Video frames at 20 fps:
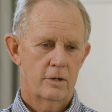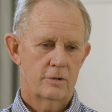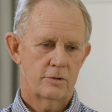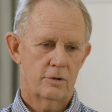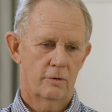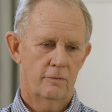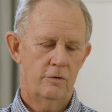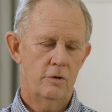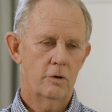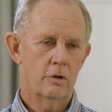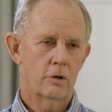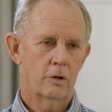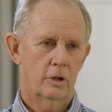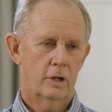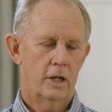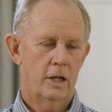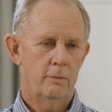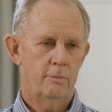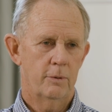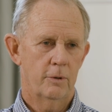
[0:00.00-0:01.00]
So if you're going to
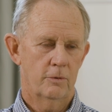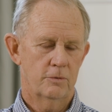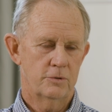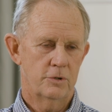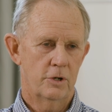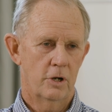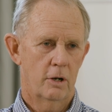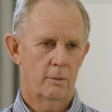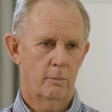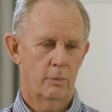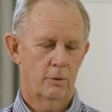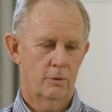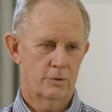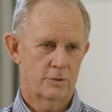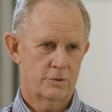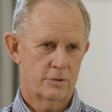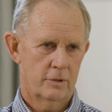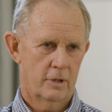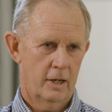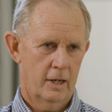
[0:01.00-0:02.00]
keep those
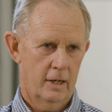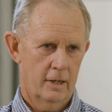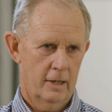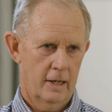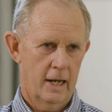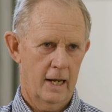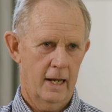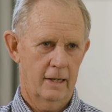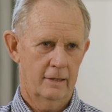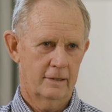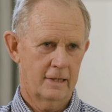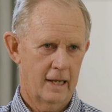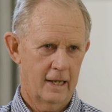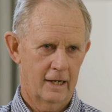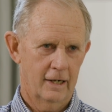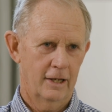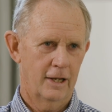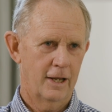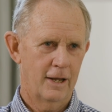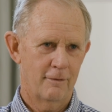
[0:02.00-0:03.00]
numbers at
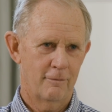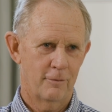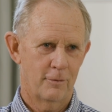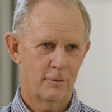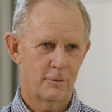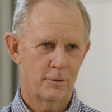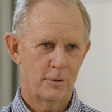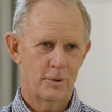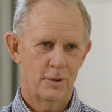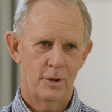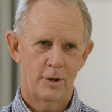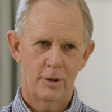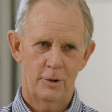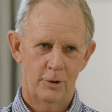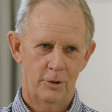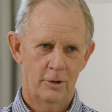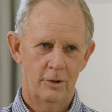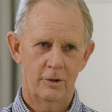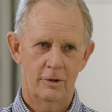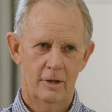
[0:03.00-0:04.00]
that level,
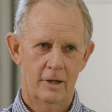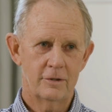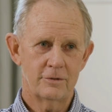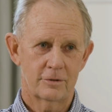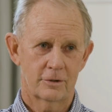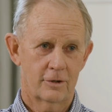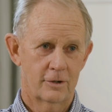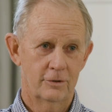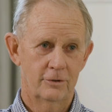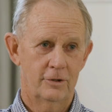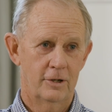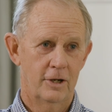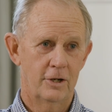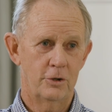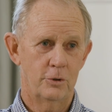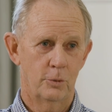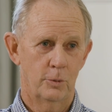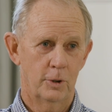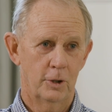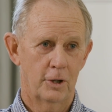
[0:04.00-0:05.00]
it's a
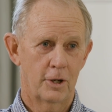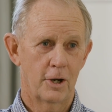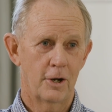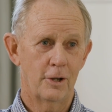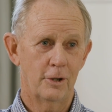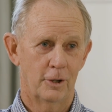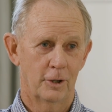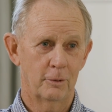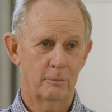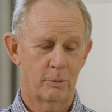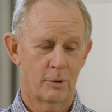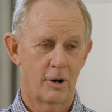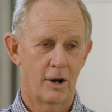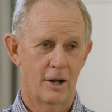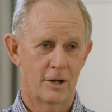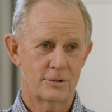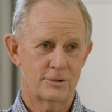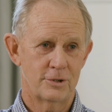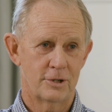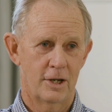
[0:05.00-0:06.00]
continuing calling
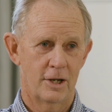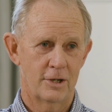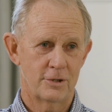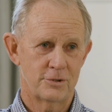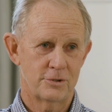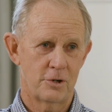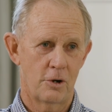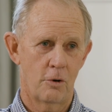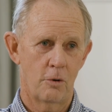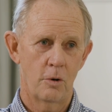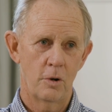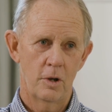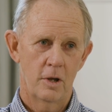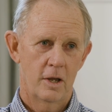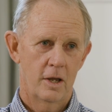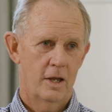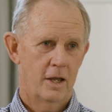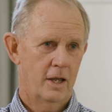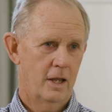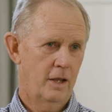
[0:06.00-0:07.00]
process. So
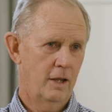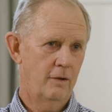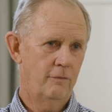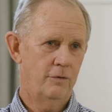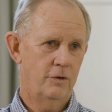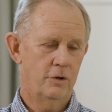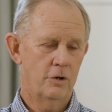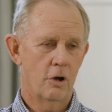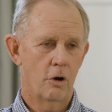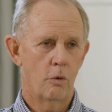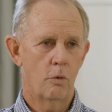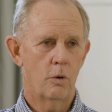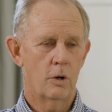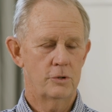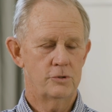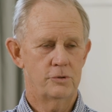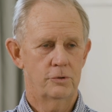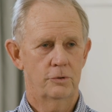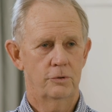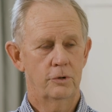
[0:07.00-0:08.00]
if you know
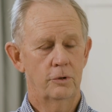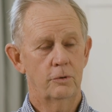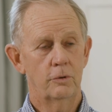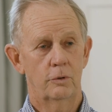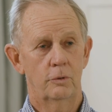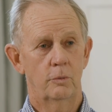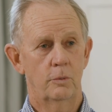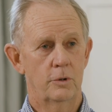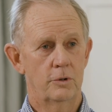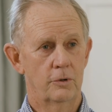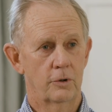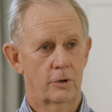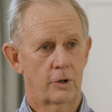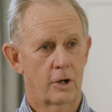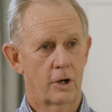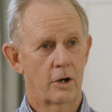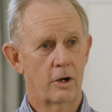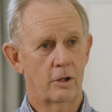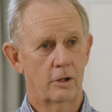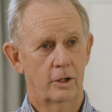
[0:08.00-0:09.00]
what you're doing when you're
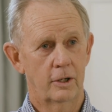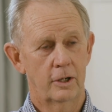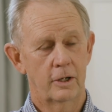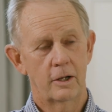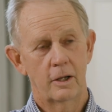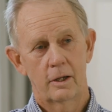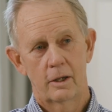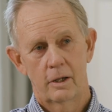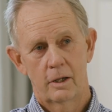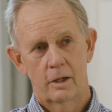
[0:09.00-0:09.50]
calling,